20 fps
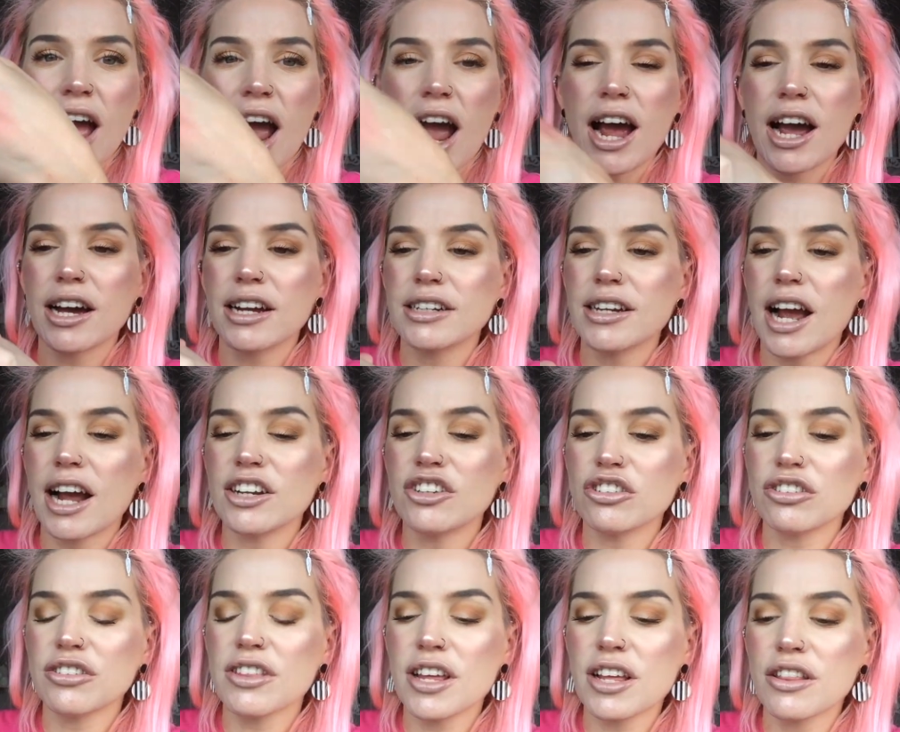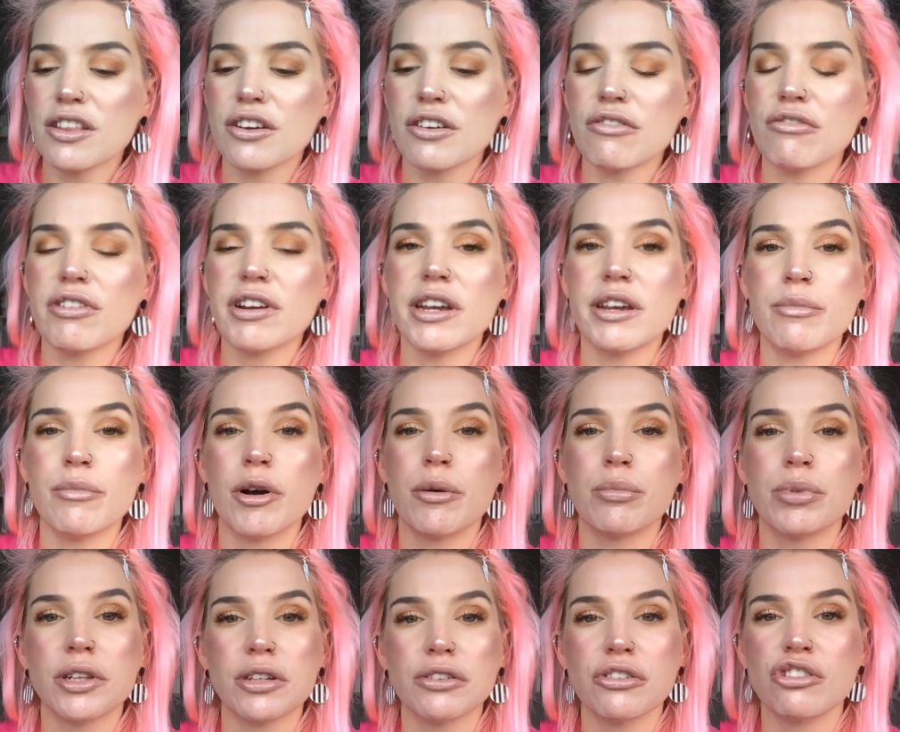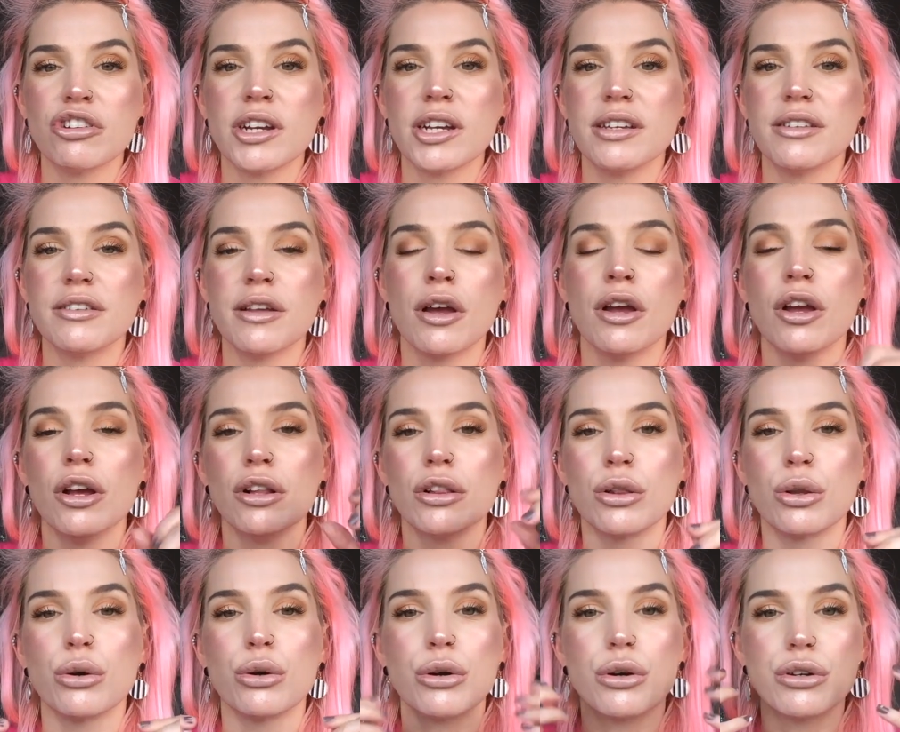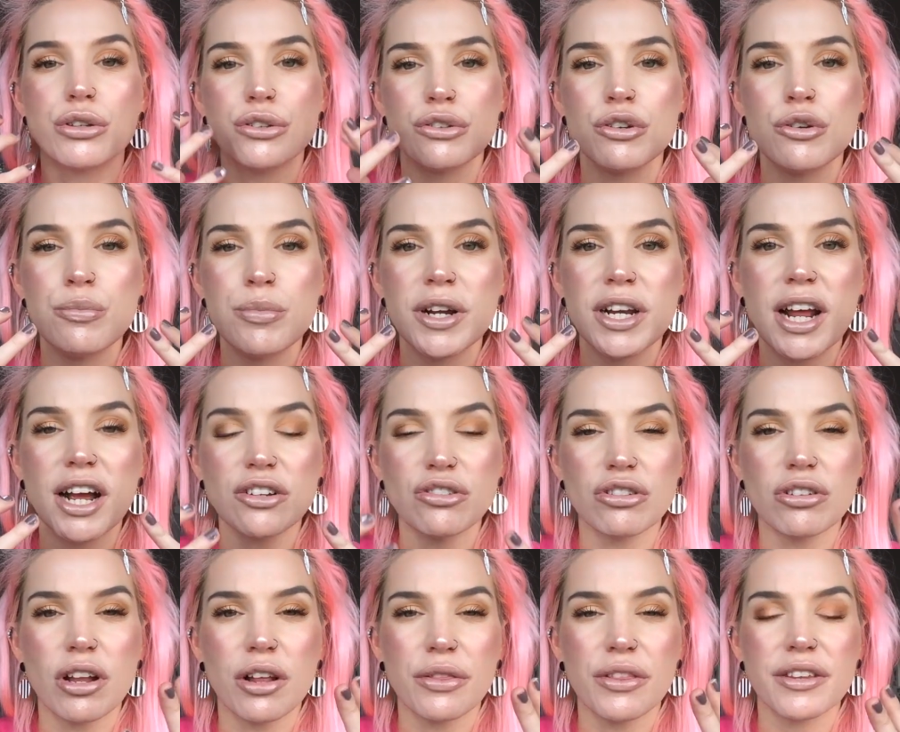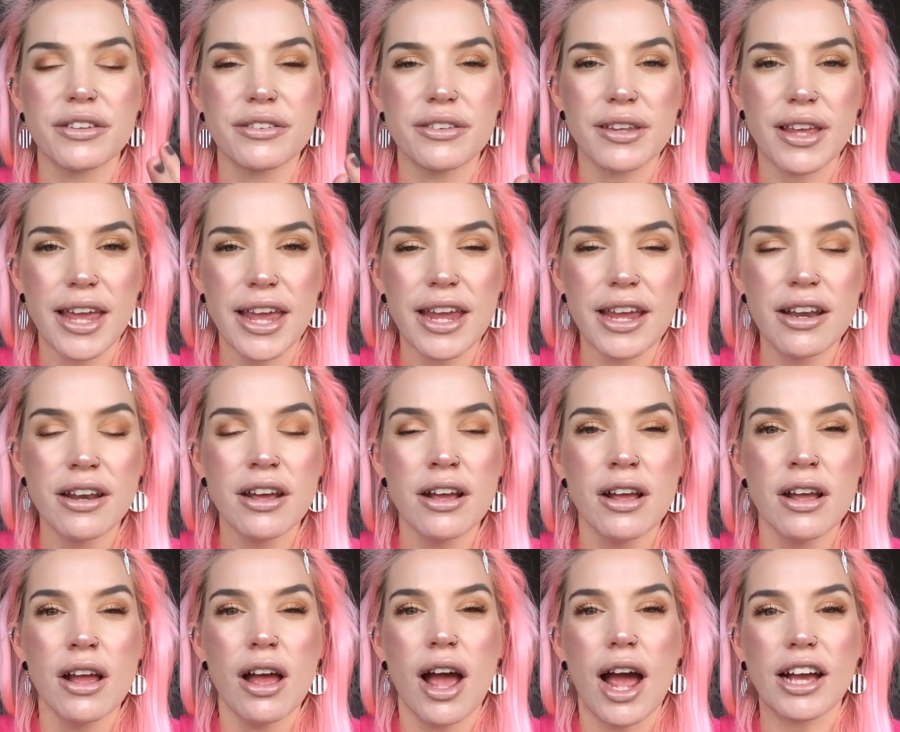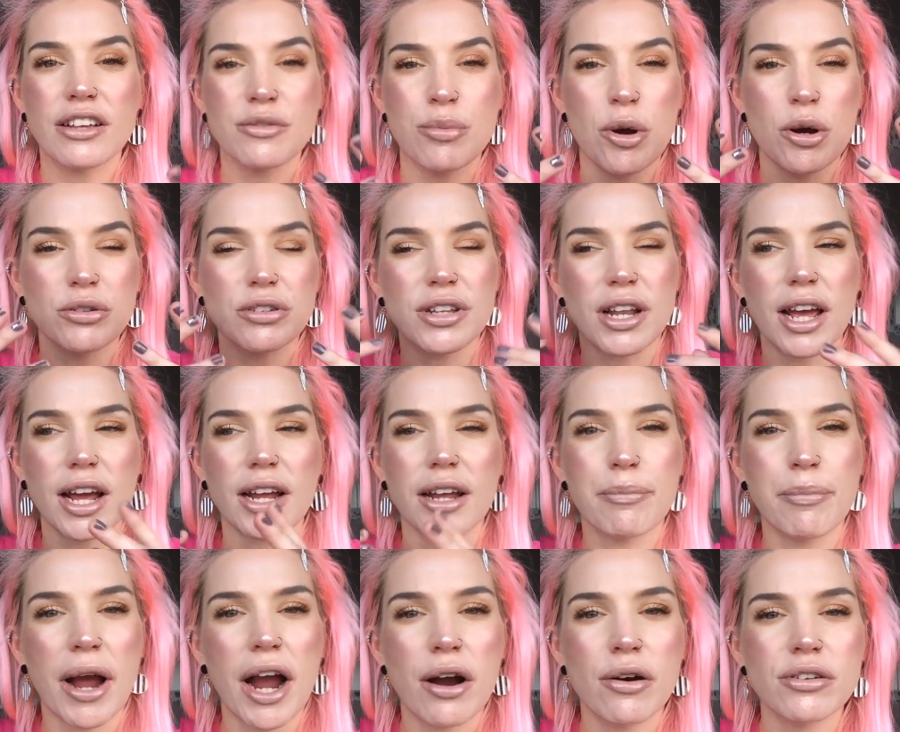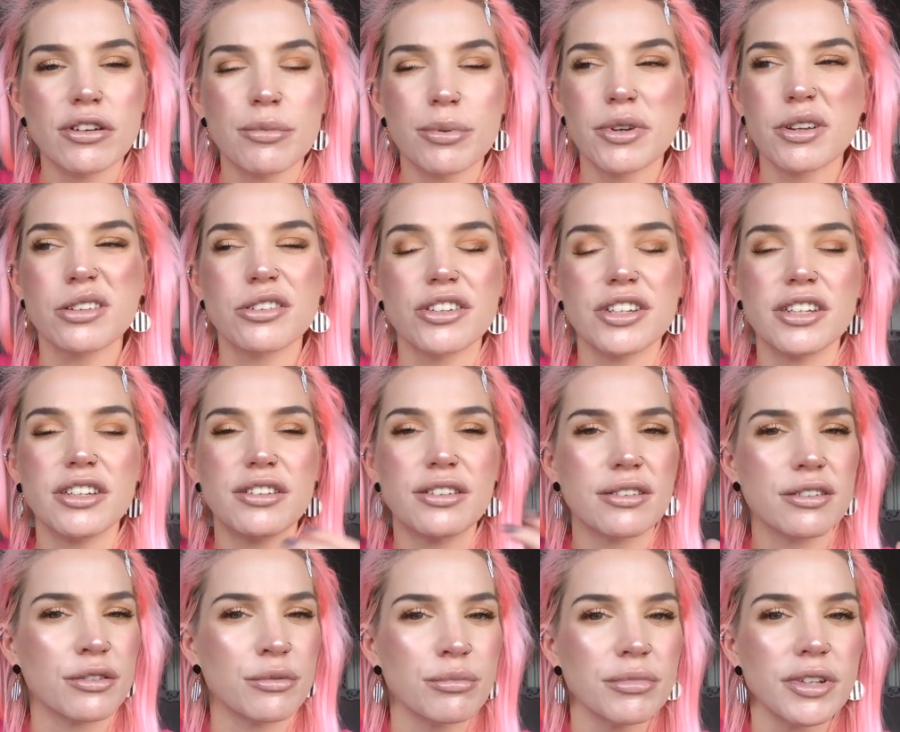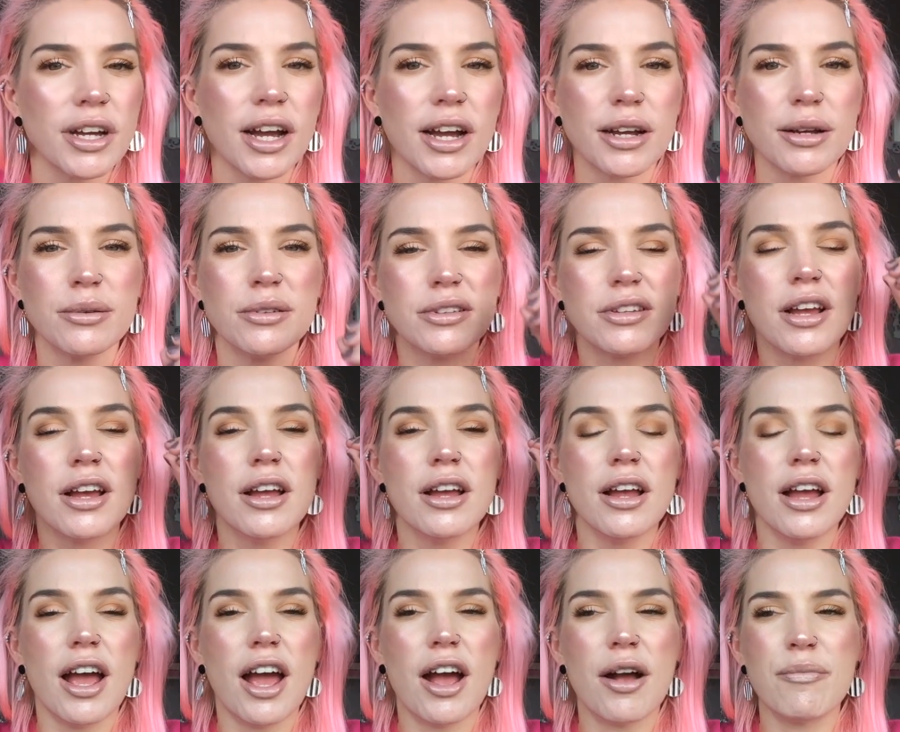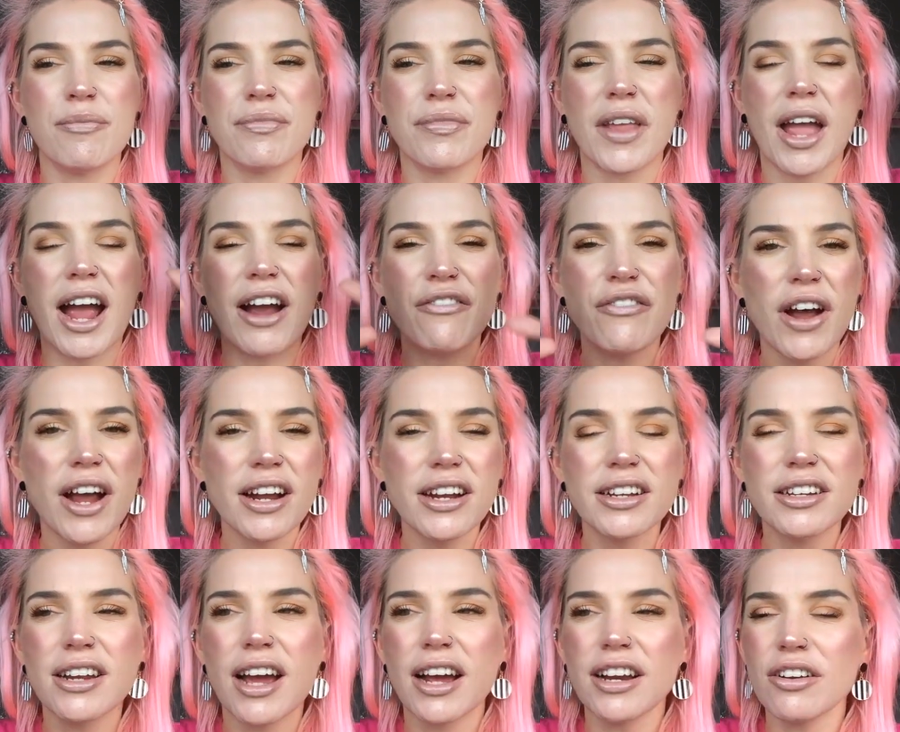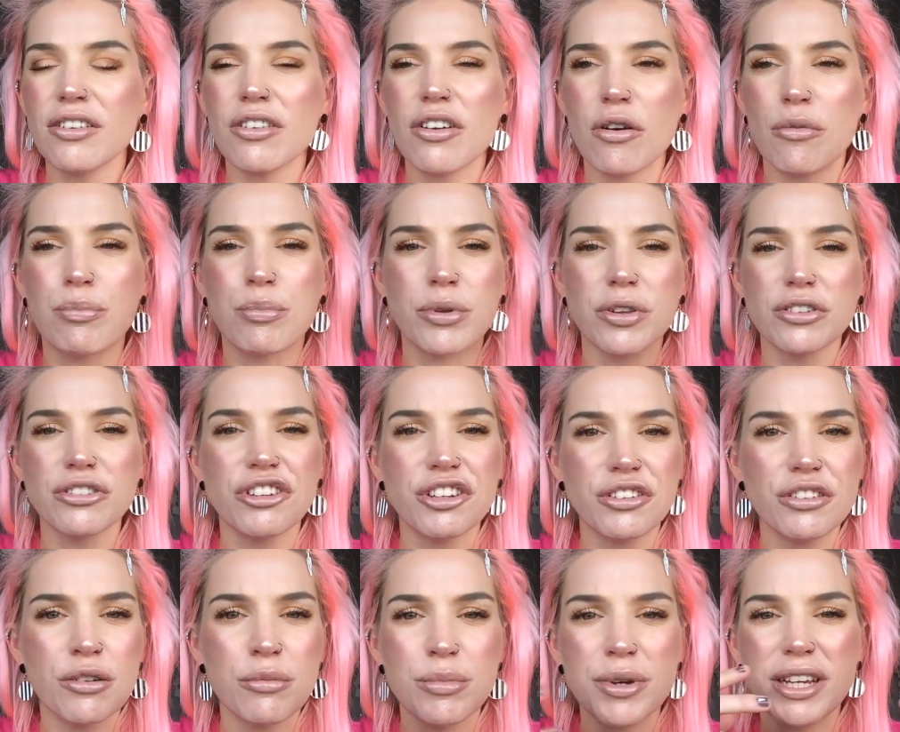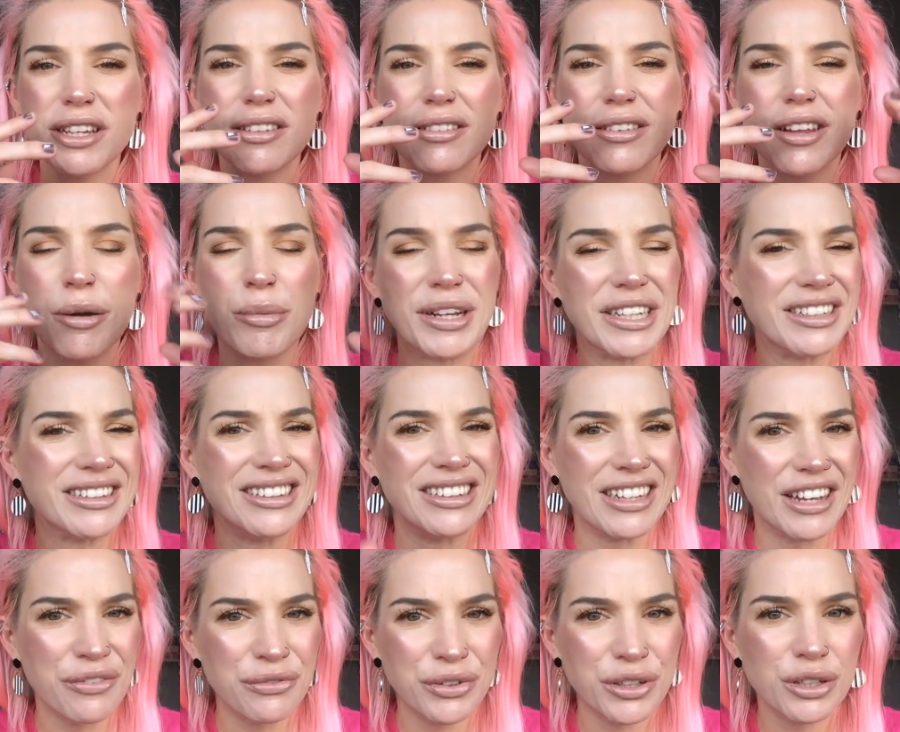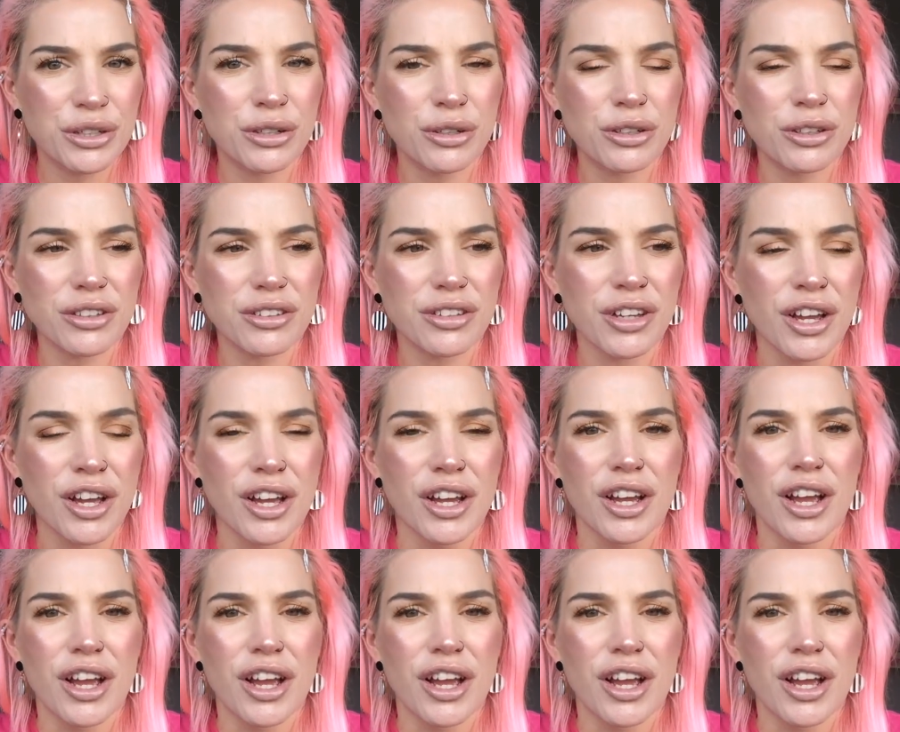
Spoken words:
And I just think that cream blushes look super natural on the skin as opposed to, like, powder blushes. Sometimes I don't know, blushes can be a bit difficult.